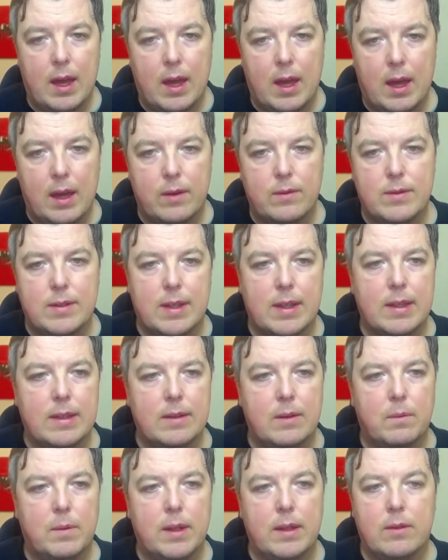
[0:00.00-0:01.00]
outside
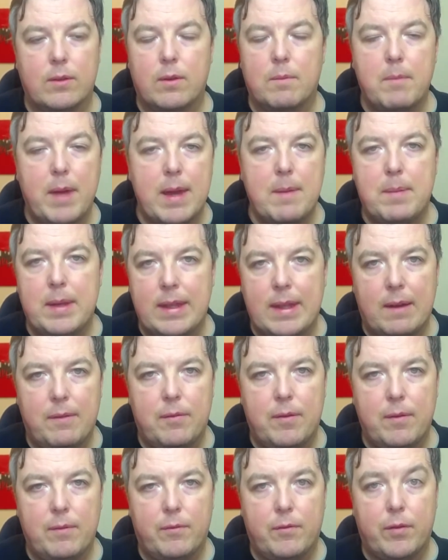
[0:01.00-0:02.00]
the window. It might be
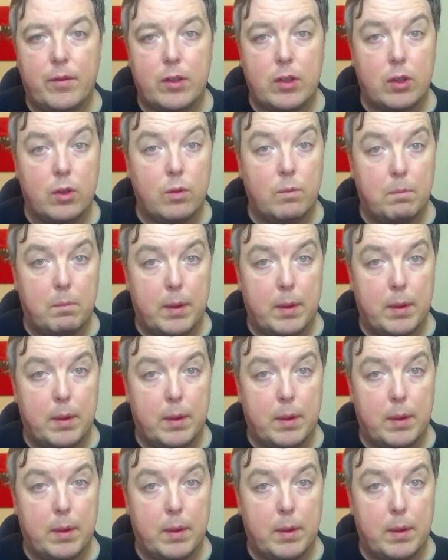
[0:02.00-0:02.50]
different for you,